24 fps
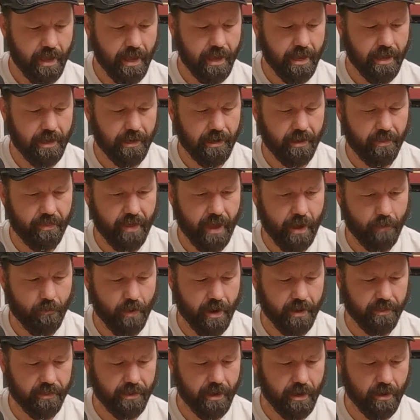And that
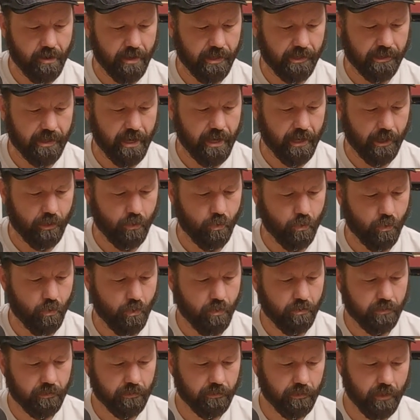right there is kind of
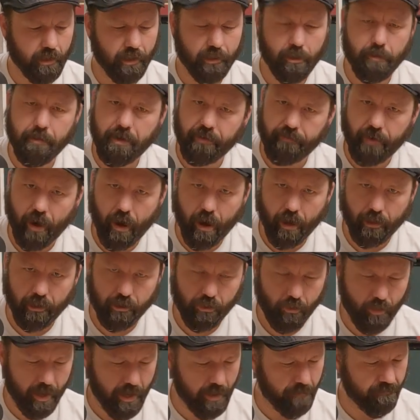cool. A little bit of a
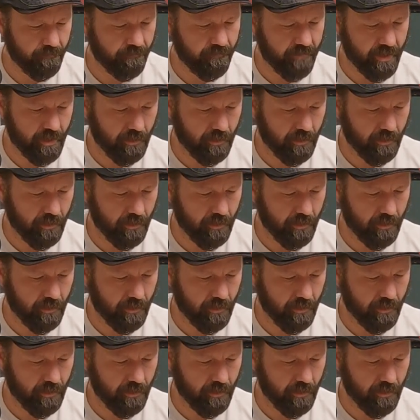hologram